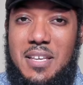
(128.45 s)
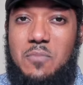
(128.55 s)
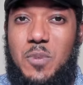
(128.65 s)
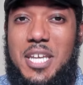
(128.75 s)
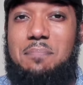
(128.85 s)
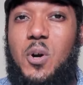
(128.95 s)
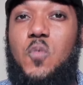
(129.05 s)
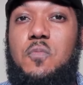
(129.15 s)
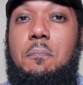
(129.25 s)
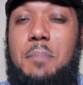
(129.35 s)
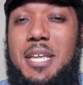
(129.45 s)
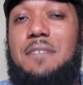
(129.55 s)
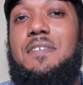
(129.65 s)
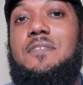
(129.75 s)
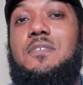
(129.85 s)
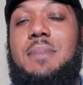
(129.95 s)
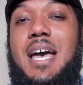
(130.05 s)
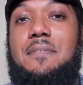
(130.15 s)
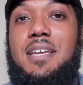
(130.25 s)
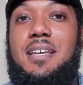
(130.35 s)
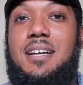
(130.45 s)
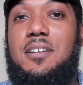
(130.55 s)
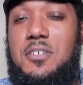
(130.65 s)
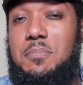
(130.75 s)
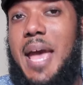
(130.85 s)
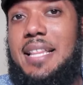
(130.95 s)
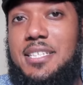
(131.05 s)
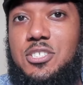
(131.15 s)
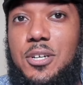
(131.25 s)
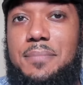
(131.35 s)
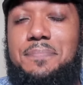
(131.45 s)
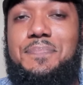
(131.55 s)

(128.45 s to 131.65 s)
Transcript: we can both benefit from having a good balance on.